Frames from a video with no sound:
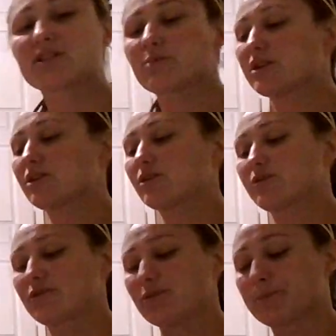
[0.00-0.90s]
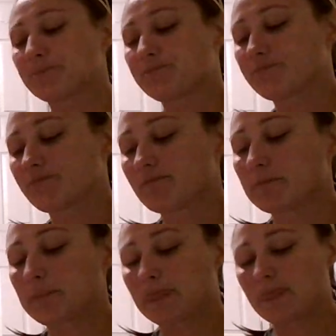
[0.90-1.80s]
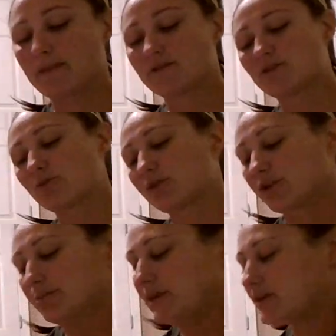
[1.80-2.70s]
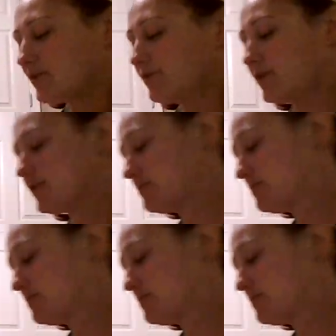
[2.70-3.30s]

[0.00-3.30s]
going to be colorful. So we're going to paint our foot,